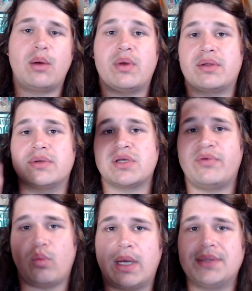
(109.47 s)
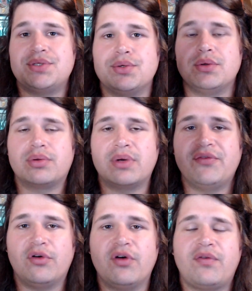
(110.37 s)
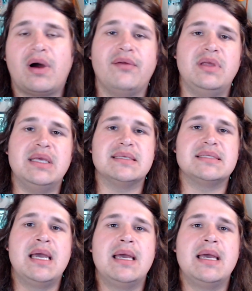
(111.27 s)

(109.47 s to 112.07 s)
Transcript: Whether it's over 1, 2, 3, 4, 5 years.